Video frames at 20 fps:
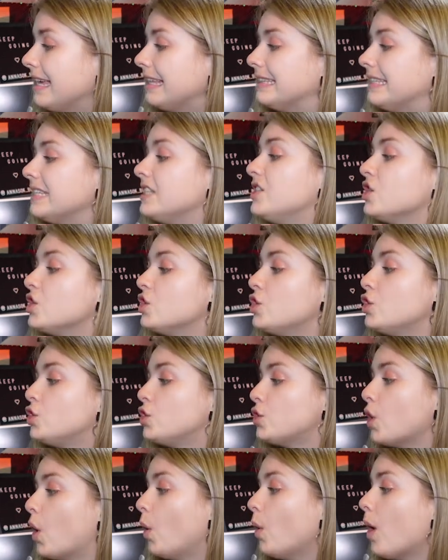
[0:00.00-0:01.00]
This
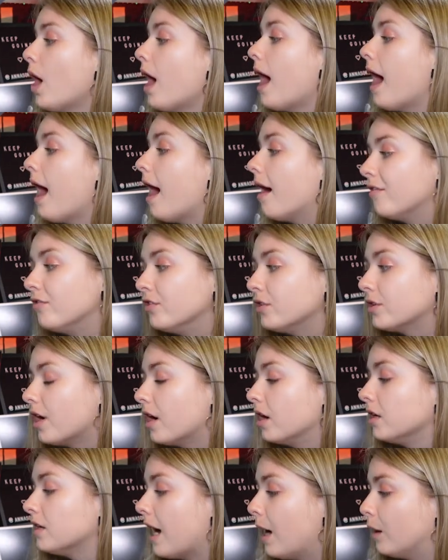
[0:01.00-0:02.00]
show hover
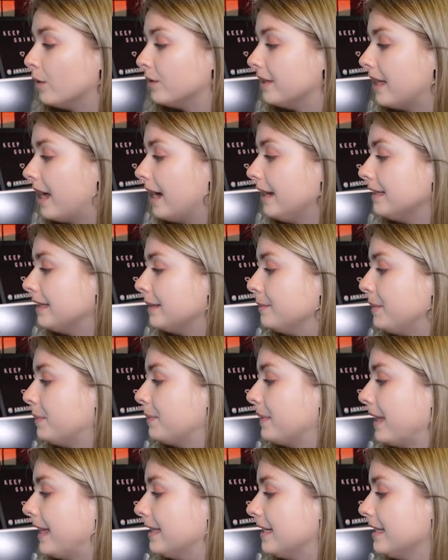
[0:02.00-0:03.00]
card outline, let me
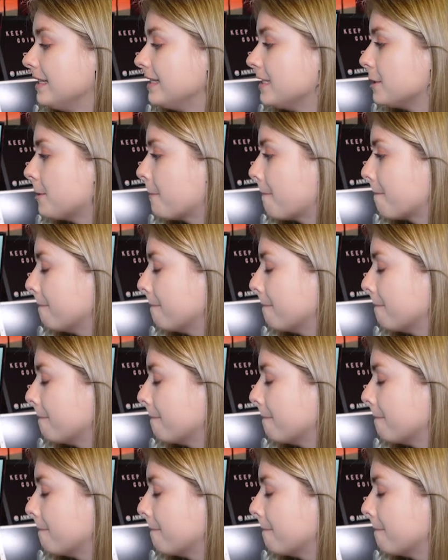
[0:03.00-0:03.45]
play this.